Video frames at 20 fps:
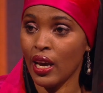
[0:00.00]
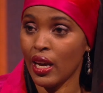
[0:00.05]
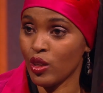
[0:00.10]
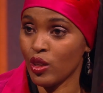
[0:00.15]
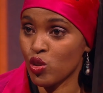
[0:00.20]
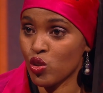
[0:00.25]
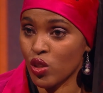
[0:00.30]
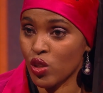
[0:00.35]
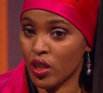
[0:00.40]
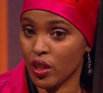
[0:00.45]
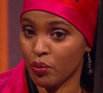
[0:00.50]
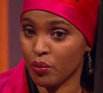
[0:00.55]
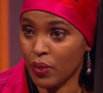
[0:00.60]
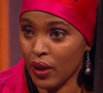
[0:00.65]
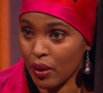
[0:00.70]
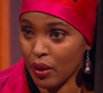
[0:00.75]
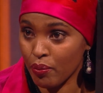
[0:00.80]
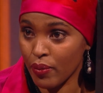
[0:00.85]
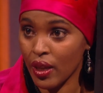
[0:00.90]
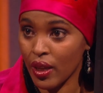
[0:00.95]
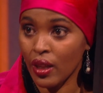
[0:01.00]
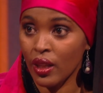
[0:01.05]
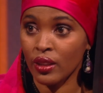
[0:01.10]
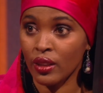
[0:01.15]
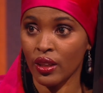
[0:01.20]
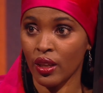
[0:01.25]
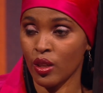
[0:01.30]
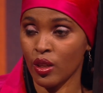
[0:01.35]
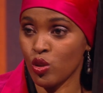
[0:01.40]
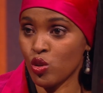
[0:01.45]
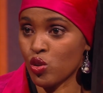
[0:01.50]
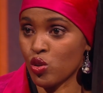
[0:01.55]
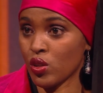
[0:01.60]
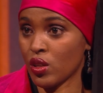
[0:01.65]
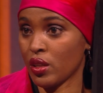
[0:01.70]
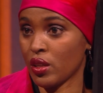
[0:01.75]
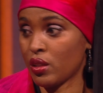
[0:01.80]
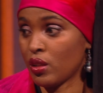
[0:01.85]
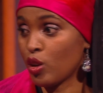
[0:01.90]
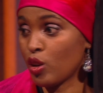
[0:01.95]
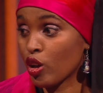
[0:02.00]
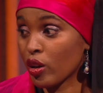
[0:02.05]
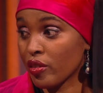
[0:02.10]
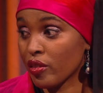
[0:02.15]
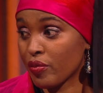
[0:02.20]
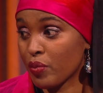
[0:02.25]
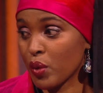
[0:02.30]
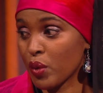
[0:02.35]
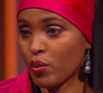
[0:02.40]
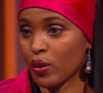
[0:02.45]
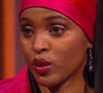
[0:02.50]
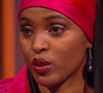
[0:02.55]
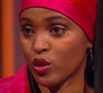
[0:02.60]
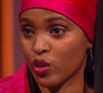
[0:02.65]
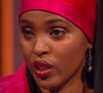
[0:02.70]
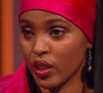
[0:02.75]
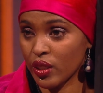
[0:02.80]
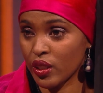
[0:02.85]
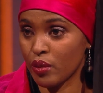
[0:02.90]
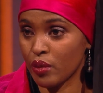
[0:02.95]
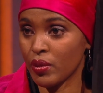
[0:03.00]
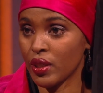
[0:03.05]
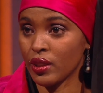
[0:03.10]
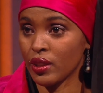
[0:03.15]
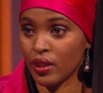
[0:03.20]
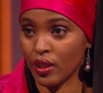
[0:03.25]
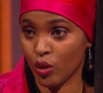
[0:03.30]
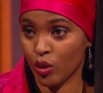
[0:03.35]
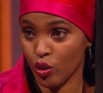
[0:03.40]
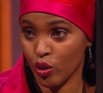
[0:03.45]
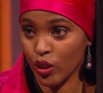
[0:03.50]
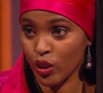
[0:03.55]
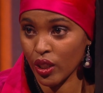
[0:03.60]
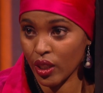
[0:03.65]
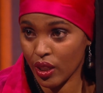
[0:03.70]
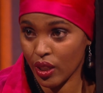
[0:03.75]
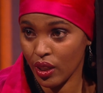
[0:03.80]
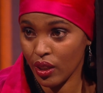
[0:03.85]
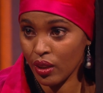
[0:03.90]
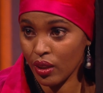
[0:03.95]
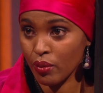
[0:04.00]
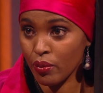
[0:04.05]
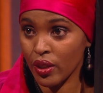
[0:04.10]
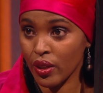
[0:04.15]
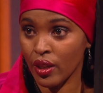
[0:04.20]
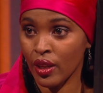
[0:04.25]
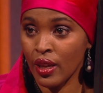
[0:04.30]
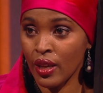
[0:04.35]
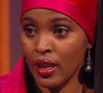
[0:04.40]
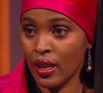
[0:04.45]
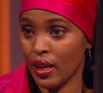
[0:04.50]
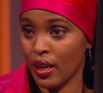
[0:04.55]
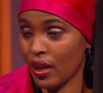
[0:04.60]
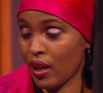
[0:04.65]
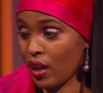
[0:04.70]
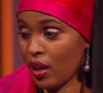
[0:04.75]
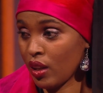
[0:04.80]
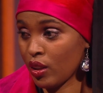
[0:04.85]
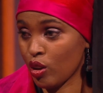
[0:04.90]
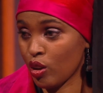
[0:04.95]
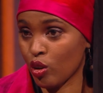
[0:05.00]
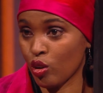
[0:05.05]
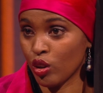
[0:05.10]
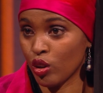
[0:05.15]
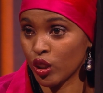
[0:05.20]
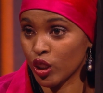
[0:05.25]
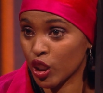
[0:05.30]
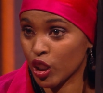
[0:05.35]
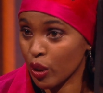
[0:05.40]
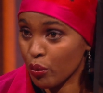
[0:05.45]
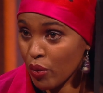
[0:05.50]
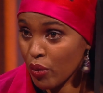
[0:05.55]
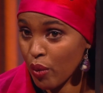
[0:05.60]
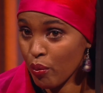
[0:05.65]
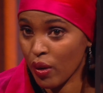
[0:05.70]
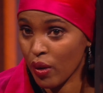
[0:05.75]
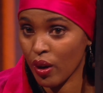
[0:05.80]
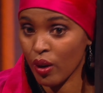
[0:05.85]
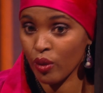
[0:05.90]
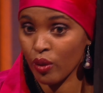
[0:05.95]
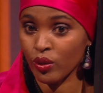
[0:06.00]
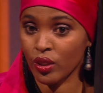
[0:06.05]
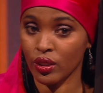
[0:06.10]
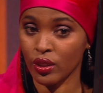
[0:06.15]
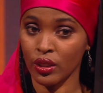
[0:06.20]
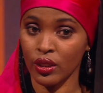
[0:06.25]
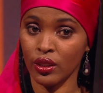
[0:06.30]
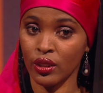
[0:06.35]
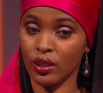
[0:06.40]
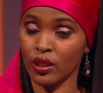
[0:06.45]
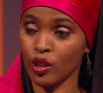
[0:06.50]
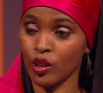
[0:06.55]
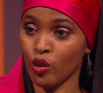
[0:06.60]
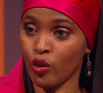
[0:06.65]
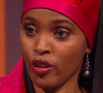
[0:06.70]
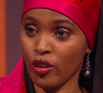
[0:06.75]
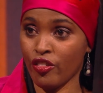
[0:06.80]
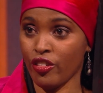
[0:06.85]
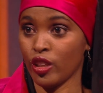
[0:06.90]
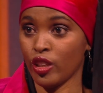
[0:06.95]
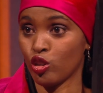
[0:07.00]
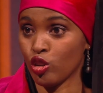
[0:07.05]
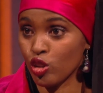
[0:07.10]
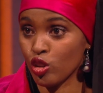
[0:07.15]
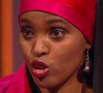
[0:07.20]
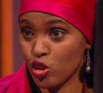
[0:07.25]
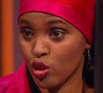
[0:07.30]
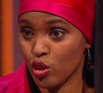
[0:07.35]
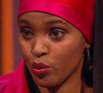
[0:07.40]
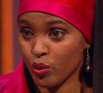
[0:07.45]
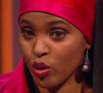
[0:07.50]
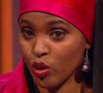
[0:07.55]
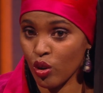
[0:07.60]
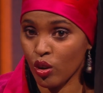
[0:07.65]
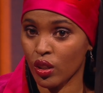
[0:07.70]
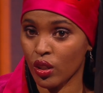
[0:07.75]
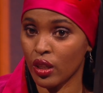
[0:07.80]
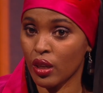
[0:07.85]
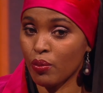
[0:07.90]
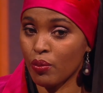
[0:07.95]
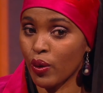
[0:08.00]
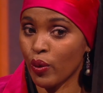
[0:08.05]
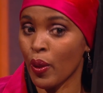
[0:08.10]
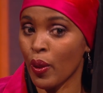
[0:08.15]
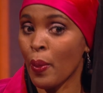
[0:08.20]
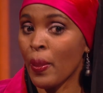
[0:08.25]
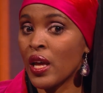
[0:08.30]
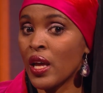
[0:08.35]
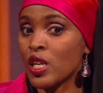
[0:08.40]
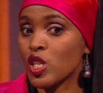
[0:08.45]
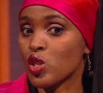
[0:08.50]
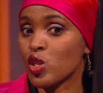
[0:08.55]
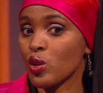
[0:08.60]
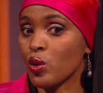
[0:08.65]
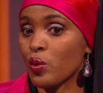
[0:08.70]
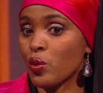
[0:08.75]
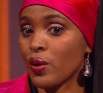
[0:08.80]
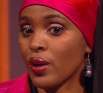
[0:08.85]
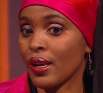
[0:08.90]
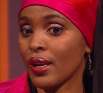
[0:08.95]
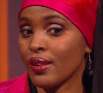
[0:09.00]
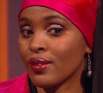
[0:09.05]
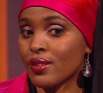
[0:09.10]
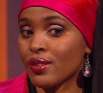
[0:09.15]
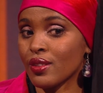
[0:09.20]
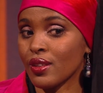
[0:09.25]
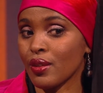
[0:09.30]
I used to get blackmailed. I used to get a lot of people threatening me. They're going to kill me. They're going to shut my mouth. And, you know, if I don't stop talking about... So it's